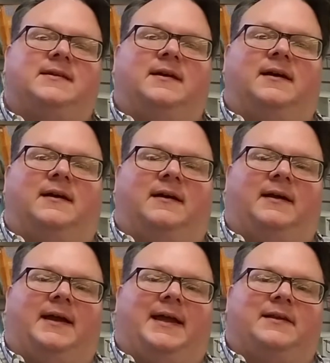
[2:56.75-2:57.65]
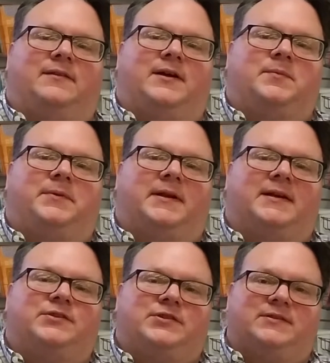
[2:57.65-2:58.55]
Uh, analog
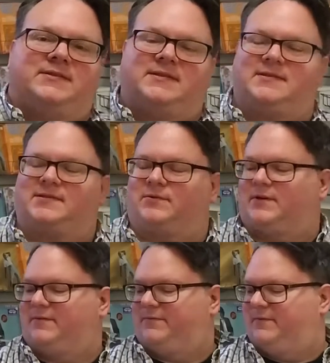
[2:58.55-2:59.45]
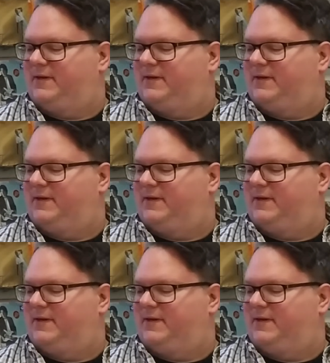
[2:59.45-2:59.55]
Productions is sort of